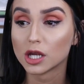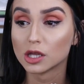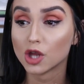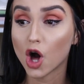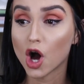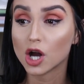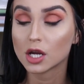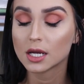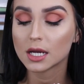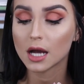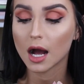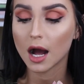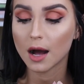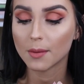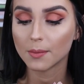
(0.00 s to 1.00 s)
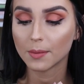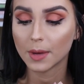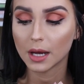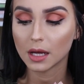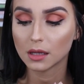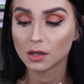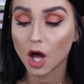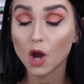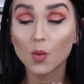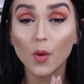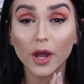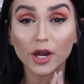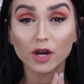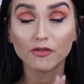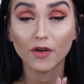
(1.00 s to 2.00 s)
long
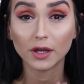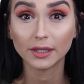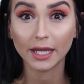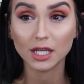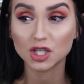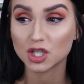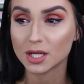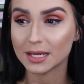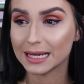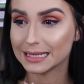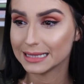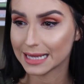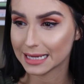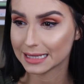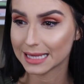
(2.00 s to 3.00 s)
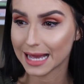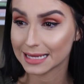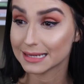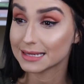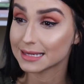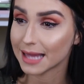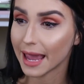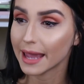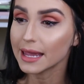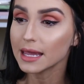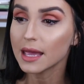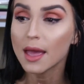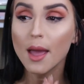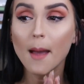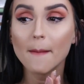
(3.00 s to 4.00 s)
wear foundation. It does not
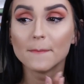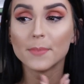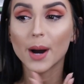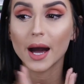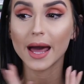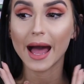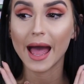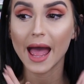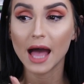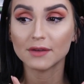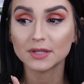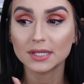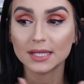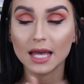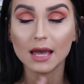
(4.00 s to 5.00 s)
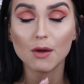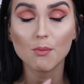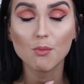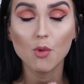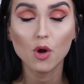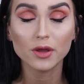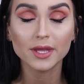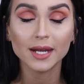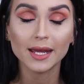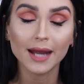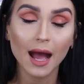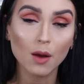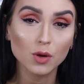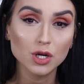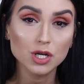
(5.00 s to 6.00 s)
say, but I have to say, more than 8
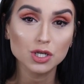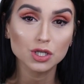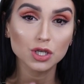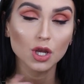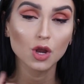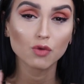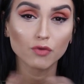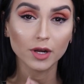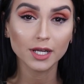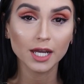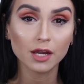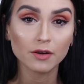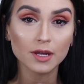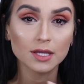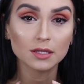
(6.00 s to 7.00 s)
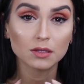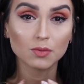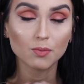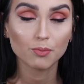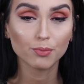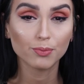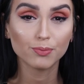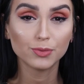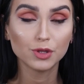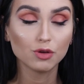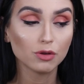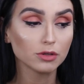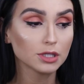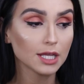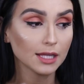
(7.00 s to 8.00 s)
hours, running errands,
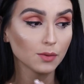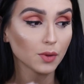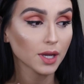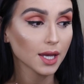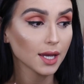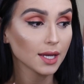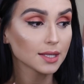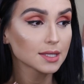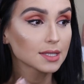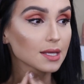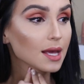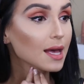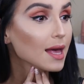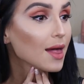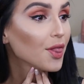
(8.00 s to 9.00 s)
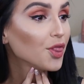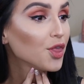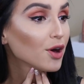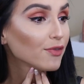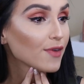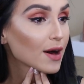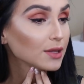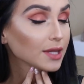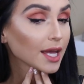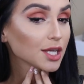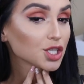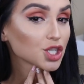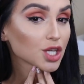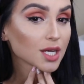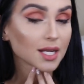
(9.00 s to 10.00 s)
dealing with kids, the
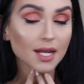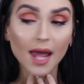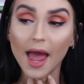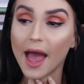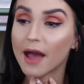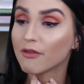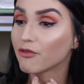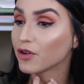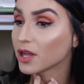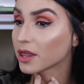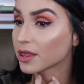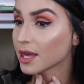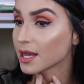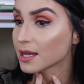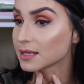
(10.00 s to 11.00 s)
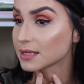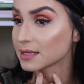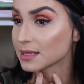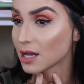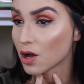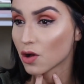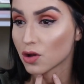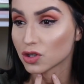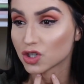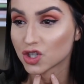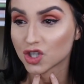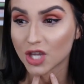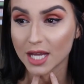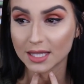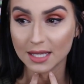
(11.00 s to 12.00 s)
foundation, everything still
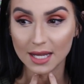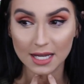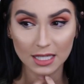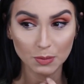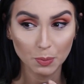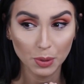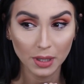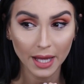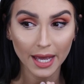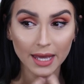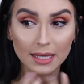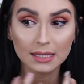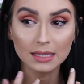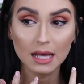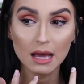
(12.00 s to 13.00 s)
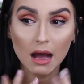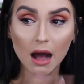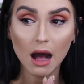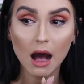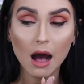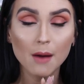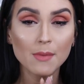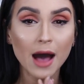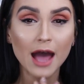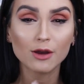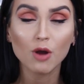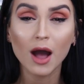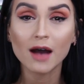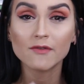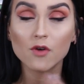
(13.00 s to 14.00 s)
sets in its place. I
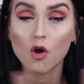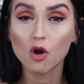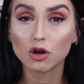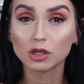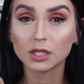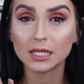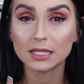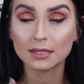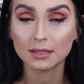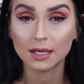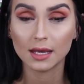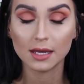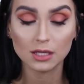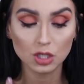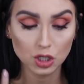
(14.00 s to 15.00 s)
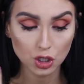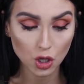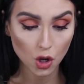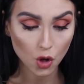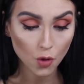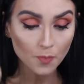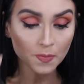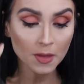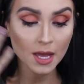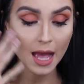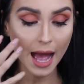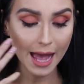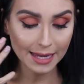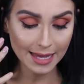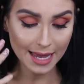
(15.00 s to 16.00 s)
don't have oily skin, so
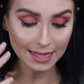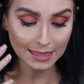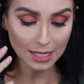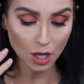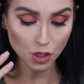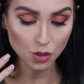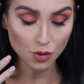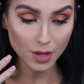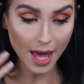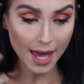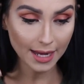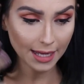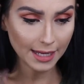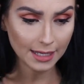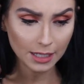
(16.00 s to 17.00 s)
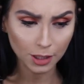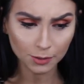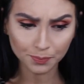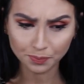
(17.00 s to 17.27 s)
I can't tell you that it